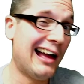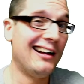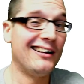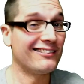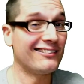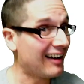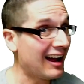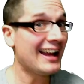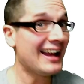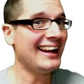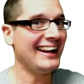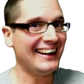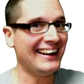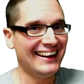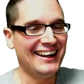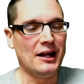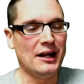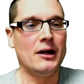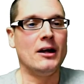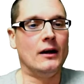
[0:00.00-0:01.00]
right?
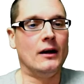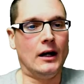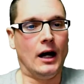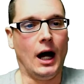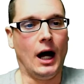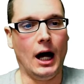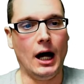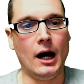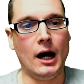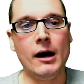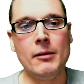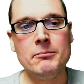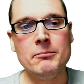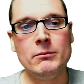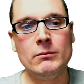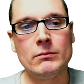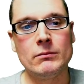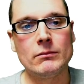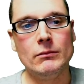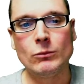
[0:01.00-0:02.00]
Um,
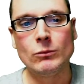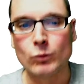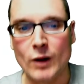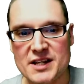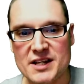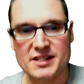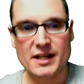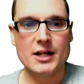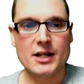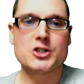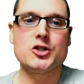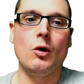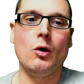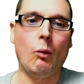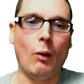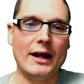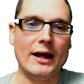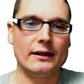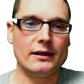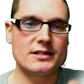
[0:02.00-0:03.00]
residential
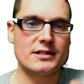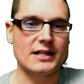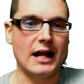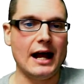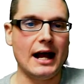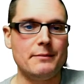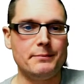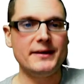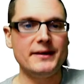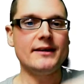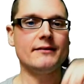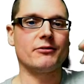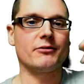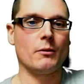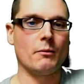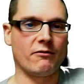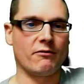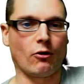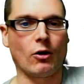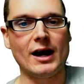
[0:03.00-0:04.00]
whitelist IP
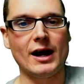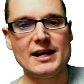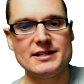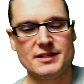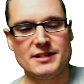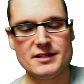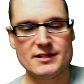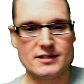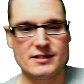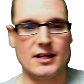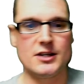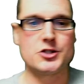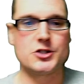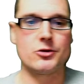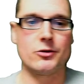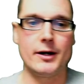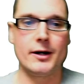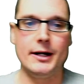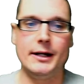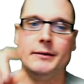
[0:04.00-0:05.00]
from Verizon,
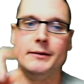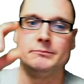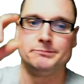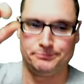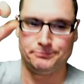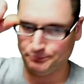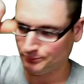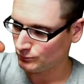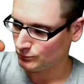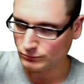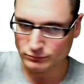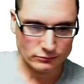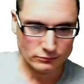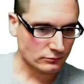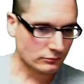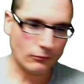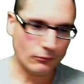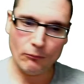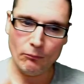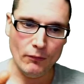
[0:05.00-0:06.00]
Century.
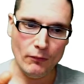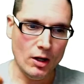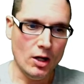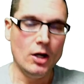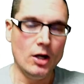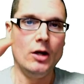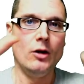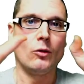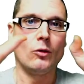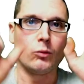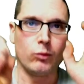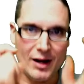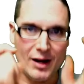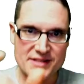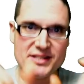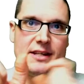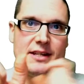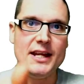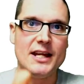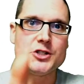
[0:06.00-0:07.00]

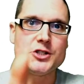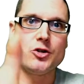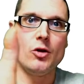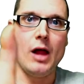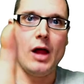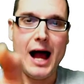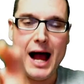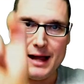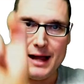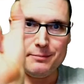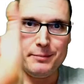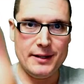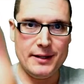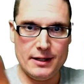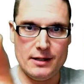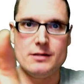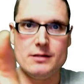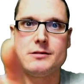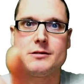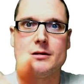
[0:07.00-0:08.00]
Residential
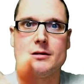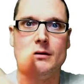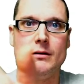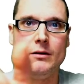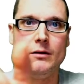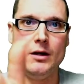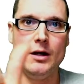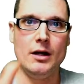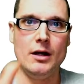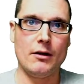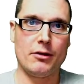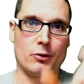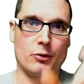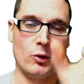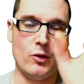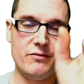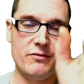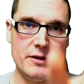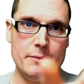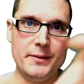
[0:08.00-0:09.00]
IPs through
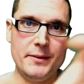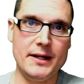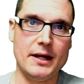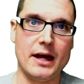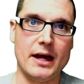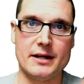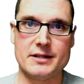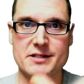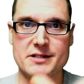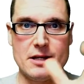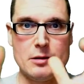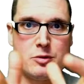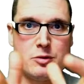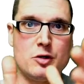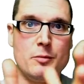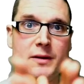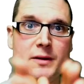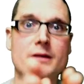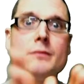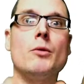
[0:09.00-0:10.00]
a VPN seems to
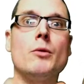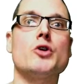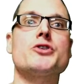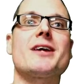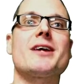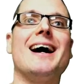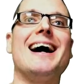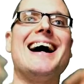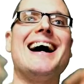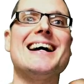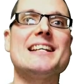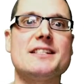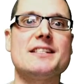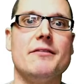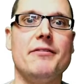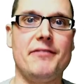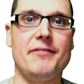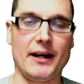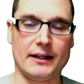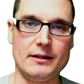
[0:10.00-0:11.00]
be the most cost
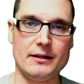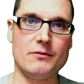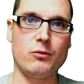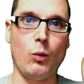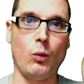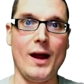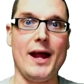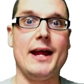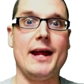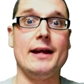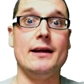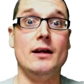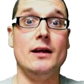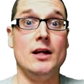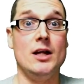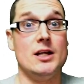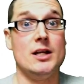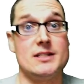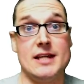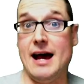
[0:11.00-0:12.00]
effective way
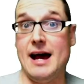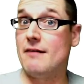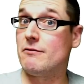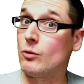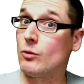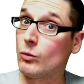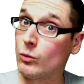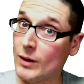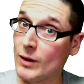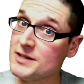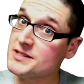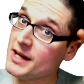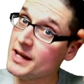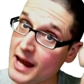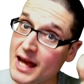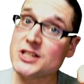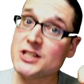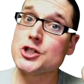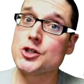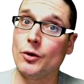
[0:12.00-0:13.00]
to have
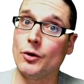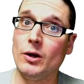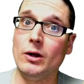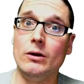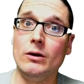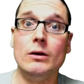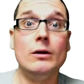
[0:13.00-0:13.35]
residential